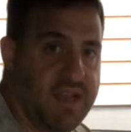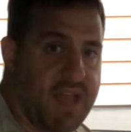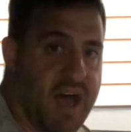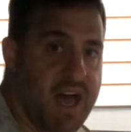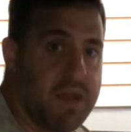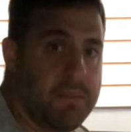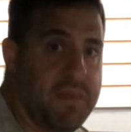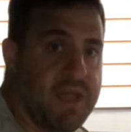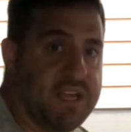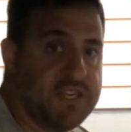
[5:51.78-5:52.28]

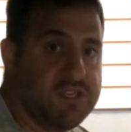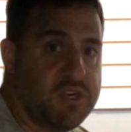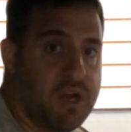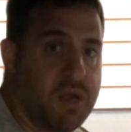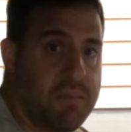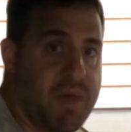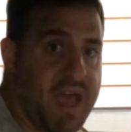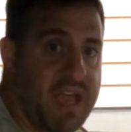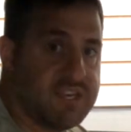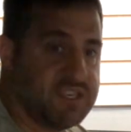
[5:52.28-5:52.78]
Now to make sure
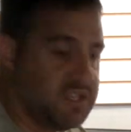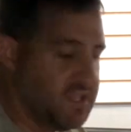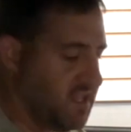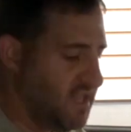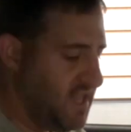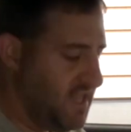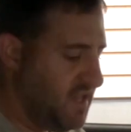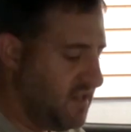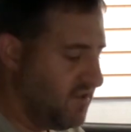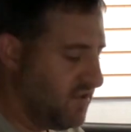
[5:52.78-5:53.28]
I'm
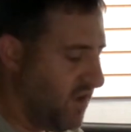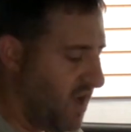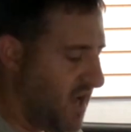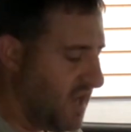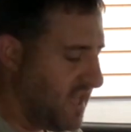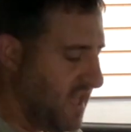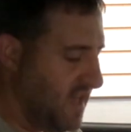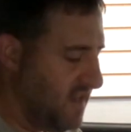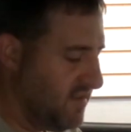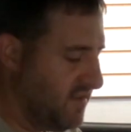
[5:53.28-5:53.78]
actually
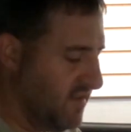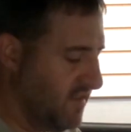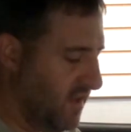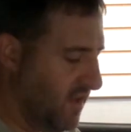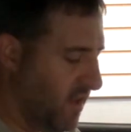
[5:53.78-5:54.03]
talking to the